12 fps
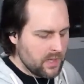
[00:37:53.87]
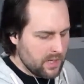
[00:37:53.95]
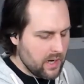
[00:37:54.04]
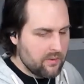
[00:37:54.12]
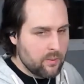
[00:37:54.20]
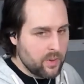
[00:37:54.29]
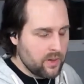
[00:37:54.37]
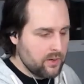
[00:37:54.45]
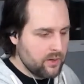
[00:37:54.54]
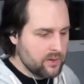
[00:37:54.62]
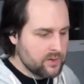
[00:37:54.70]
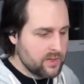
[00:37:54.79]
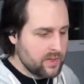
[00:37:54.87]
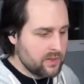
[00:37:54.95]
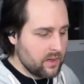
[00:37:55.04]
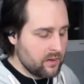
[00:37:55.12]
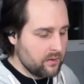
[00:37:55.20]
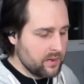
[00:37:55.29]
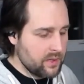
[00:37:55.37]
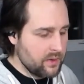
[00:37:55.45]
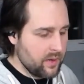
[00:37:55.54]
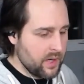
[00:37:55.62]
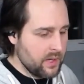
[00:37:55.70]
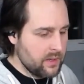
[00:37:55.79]
and I have a pair of those that are really
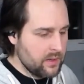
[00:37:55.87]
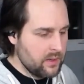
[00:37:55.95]
great.